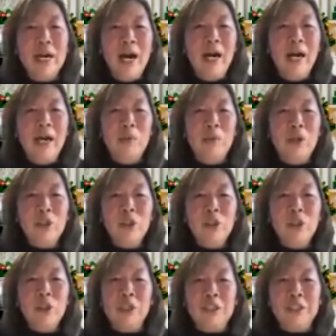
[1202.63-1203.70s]
I want to
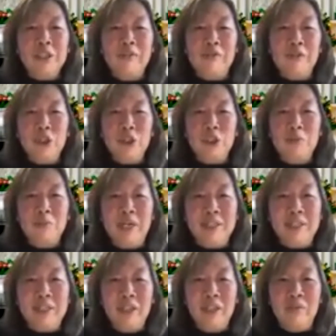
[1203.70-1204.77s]
build on a definition by
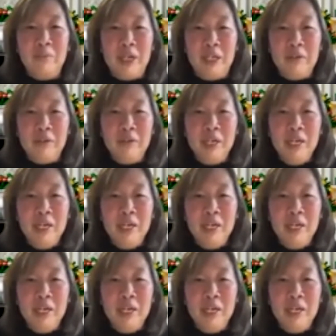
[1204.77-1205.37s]
David Benner,